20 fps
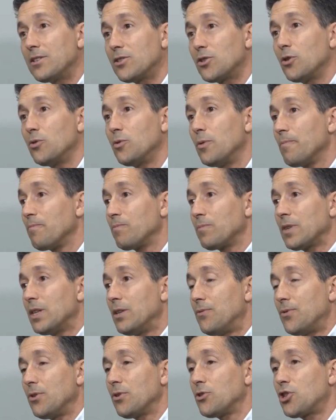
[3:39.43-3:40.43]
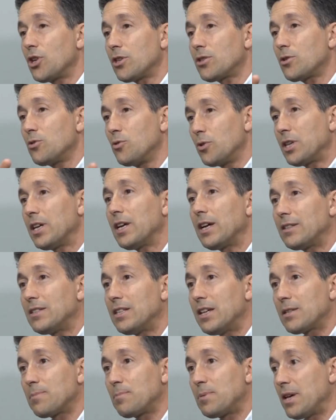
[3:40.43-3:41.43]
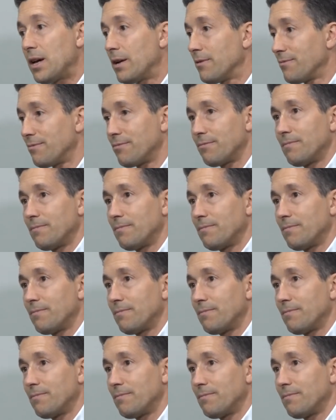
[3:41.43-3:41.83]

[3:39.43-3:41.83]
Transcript: So if you're just looking at the SPF,